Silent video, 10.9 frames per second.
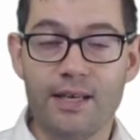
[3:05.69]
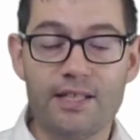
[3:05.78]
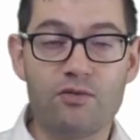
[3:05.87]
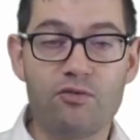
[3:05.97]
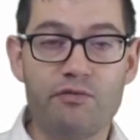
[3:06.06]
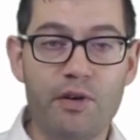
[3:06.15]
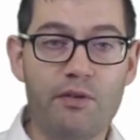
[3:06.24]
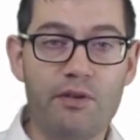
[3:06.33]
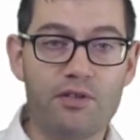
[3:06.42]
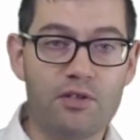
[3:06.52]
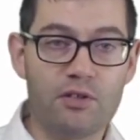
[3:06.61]
Is it
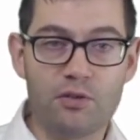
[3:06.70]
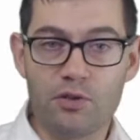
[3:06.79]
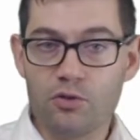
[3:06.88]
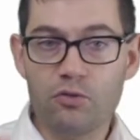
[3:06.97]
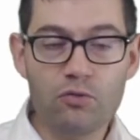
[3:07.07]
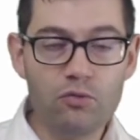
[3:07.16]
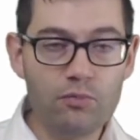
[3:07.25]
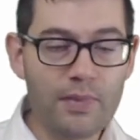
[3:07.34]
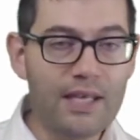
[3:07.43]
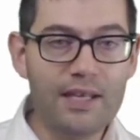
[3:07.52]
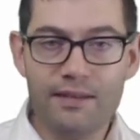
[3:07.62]
referring to you,
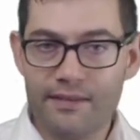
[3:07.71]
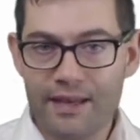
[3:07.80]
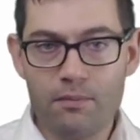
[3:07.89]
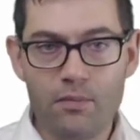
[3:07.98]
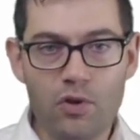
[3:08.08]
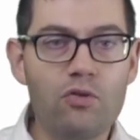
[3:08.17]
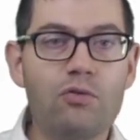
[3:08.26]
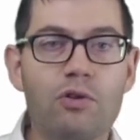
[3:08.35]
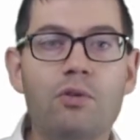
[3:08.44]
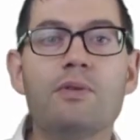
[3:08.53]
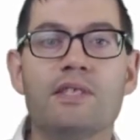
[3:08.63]
me, them,
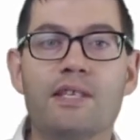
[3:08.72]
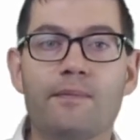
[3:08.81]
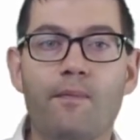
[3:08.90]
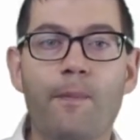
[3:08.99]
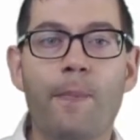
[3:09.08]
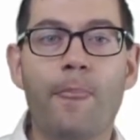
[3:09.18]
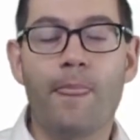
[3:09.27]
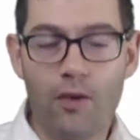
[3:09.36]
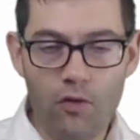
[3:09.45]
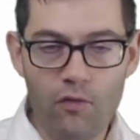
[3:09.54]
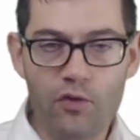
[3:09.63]
who is it?
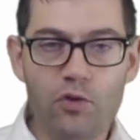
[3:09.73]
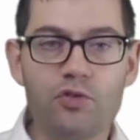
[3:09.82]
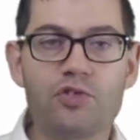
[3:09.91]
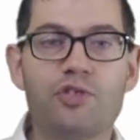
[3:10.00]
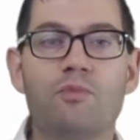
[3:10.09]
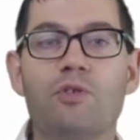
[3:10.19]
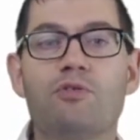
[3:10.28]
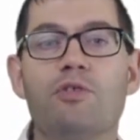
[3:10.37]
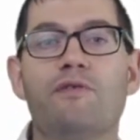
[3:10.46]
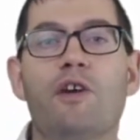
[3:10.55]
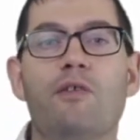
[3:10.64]
Of course, we're
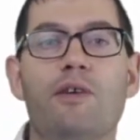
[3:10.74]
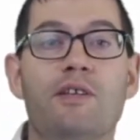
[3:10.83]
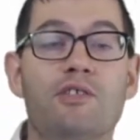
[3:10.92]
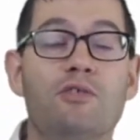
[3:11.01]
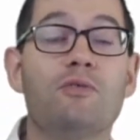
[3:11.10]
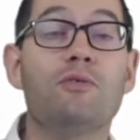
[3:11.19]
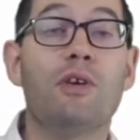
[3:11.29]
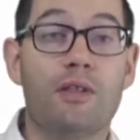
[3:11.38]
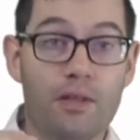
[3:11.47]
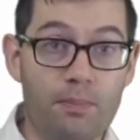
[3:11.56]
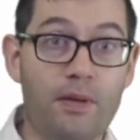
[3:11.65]
referring to
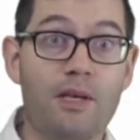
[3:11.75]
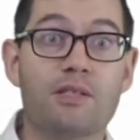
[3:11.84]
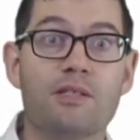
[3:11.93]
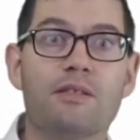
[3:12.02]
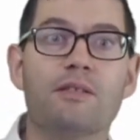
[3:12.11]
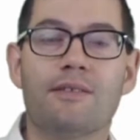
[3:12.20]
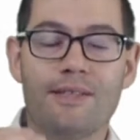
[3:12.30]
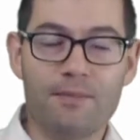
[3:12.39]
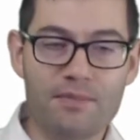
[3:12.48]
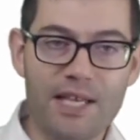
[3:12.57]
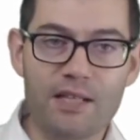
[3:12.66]
the person
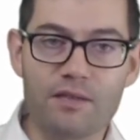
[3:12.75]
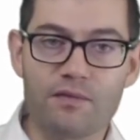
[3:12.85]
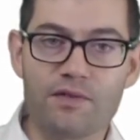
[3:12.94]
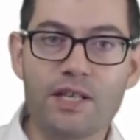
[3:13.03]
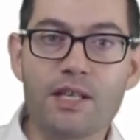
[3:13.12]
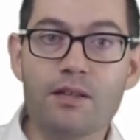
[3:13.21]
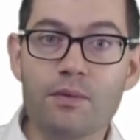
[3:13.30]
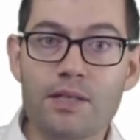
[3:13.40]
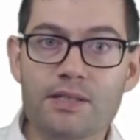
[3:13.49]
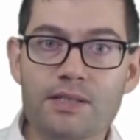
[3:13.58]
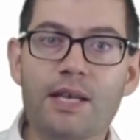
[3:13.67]
themselves. In other
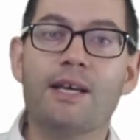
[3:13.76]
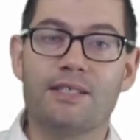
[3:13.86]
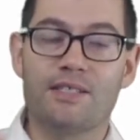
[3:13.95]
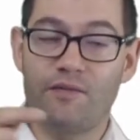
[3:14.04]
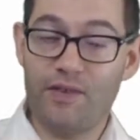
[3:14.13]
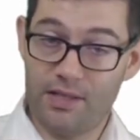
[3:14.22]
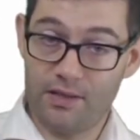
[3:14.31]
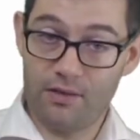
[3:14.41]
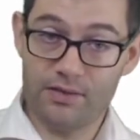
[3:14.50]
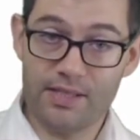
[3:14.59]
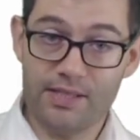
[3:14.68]
words, to fit the
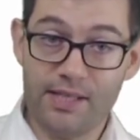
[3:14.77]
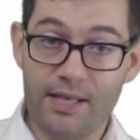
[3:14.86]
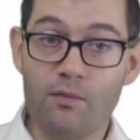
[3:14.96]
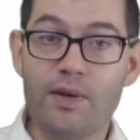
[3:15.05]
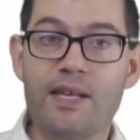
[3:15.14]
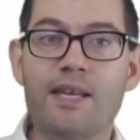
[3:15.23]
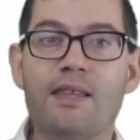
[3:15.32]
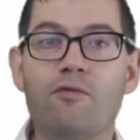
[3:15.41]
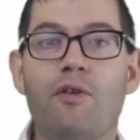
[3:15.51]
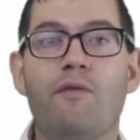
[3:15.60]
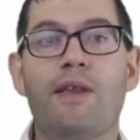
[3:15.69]
context here, we need the
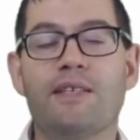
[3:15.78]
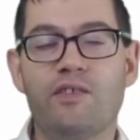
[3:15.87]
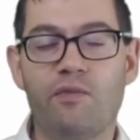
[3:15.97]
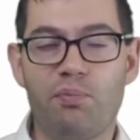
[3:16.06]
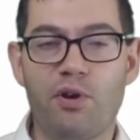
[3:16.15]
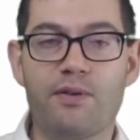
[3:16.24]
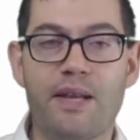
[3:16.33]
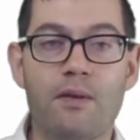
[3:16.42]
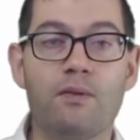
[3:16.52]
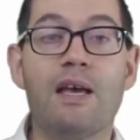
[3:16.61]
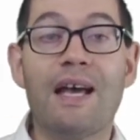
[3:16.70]
reflexive
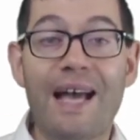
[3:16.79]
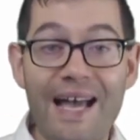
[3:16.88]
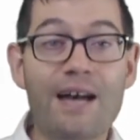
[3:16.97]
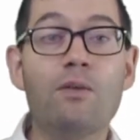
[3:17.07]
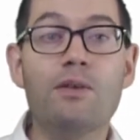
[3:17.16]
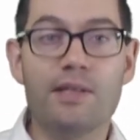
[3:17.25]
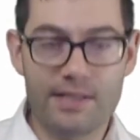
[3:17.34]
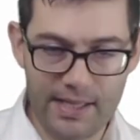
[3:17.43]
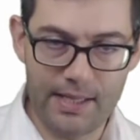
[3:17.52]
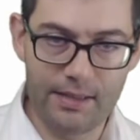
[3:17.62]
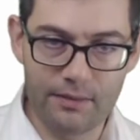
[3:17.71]
pronoun
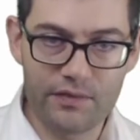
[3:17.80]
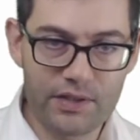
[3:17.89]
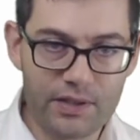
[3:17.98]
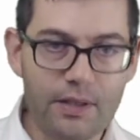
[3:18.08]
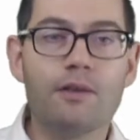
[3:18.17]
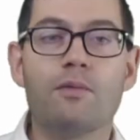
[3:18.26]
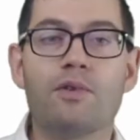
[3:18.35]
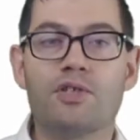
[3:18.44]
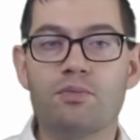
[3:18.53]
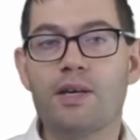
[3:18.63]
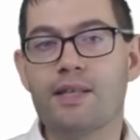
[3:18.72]
ourselves, which
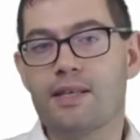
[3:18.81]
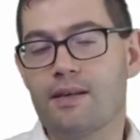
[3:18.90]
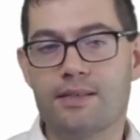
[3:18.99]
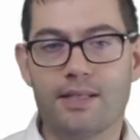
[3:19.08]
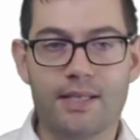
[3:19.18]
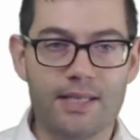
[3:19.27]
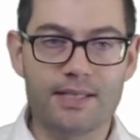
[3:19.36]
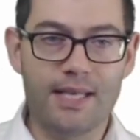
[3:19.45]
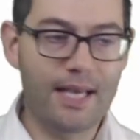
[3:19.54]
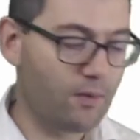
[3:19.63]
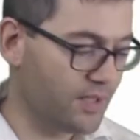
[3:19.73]
is why the answer is
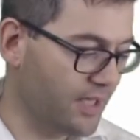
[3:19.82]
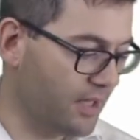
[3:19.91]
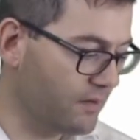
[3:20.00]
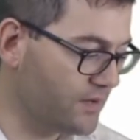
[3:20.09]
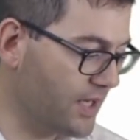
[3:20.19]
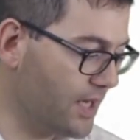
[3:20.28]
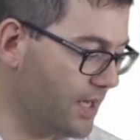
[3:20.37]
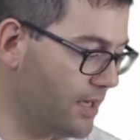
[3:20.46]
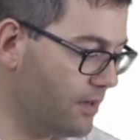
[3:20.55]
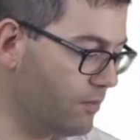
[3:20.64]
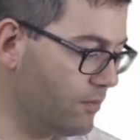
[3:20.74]
ourselves.
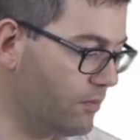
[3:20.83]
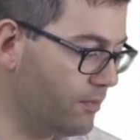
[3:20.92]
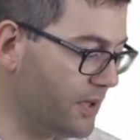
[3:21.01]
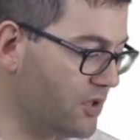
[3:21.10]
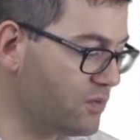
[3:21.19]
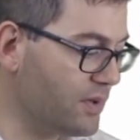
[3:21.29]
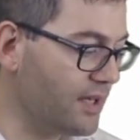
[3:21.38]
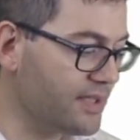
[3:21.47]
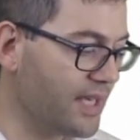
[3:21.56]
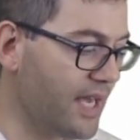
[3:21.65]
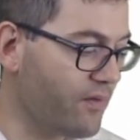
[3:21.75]
Because we
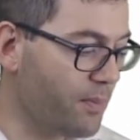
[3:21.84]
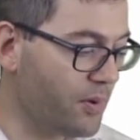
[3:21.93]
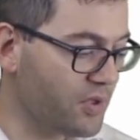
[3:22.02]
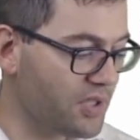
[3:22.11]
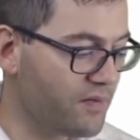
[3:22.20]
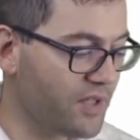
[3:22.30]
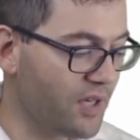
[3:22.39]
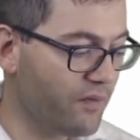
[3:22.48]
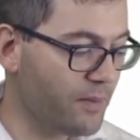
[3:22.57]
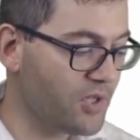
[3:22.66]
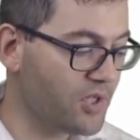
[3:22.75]
like to have a positive
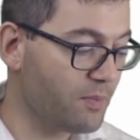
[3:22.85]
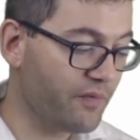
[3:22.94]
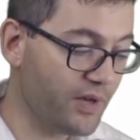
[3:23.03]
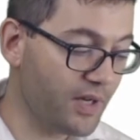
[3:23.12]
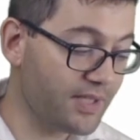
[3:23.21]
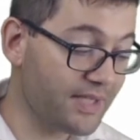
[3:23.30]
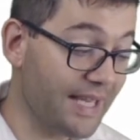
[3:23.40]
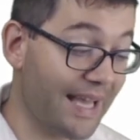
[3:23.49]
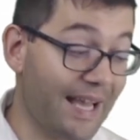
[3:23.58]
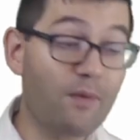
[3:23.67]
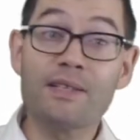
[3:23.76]
self-image and prefer to
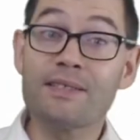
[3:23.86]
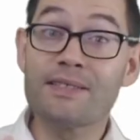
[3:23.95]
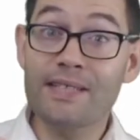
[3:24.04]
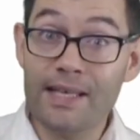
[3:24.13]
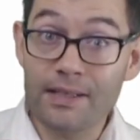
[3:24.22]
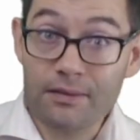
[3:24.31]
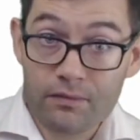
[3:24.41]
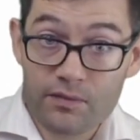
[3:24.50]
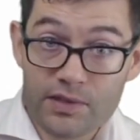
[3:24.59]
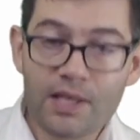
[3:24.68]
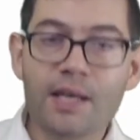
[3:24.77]
see
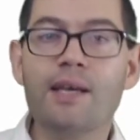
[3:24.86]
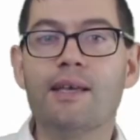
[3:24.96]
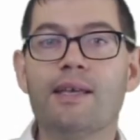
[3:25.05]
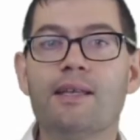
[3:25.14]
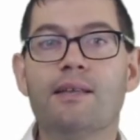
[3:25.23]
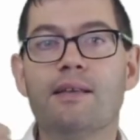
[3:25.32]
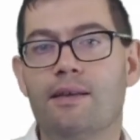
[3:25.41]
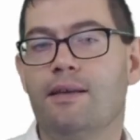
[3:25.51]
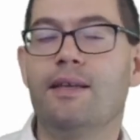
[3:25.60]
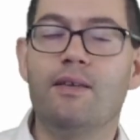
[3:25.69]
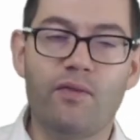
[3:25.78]
ourselves in
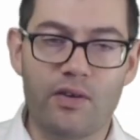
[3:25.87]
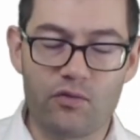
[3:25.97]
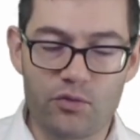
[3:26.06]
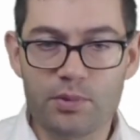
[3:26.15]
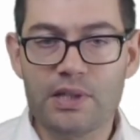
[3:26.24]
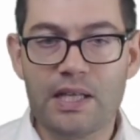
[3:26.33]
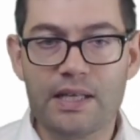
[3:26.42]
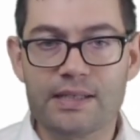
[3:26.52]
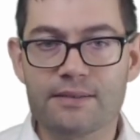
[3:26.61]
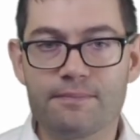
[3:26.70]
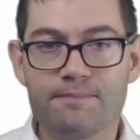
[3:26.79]
a favourable
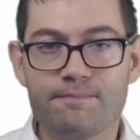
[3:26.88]
light.